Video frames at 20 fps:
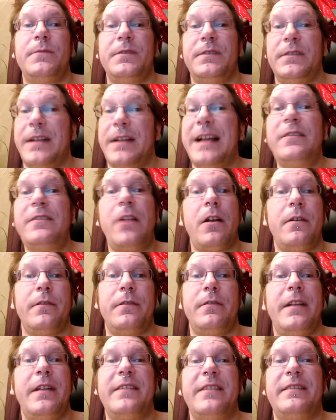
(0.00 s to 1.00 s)
So that's
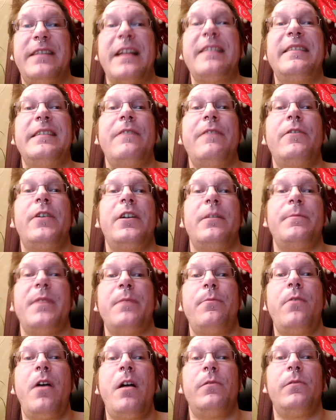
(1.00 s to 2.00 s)
never going to be a
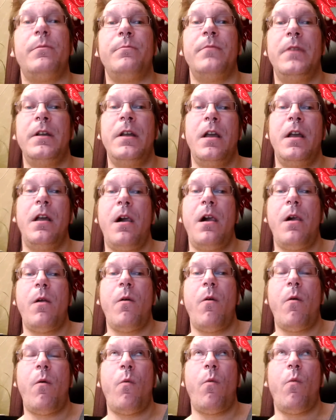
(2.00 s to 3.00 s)
problem.
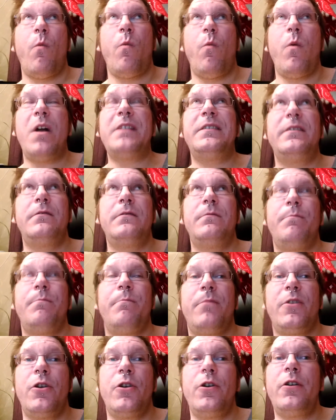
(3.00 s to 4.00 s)
What
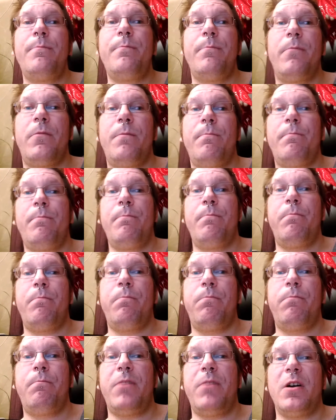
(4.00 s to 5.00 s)
could
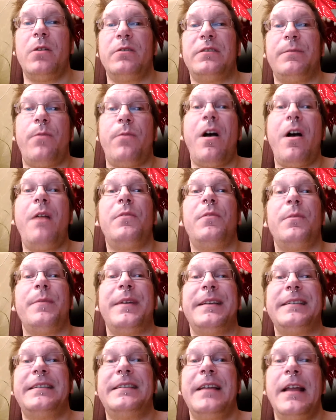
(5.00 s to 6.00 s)
pose a problem
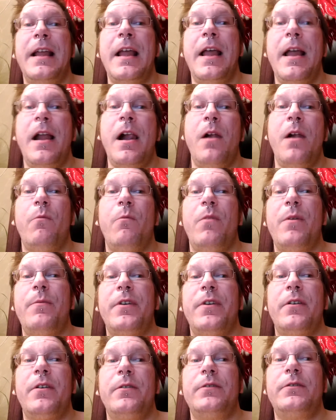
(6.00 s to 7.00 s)
is when
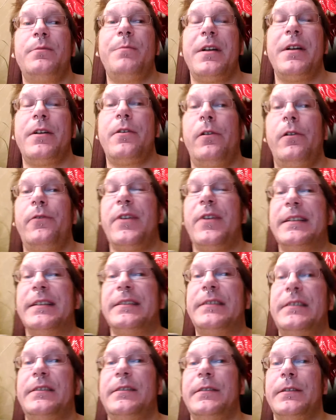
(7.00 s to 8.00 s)
we're going to my
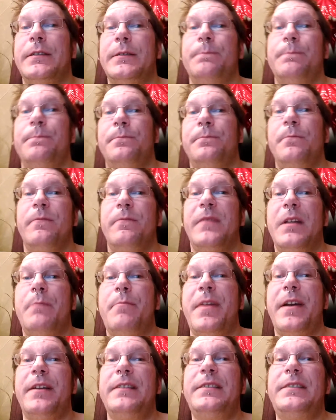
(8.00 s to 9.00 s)
girlfriend's
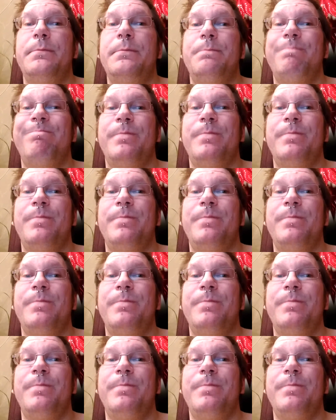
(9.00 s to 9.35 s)
parents.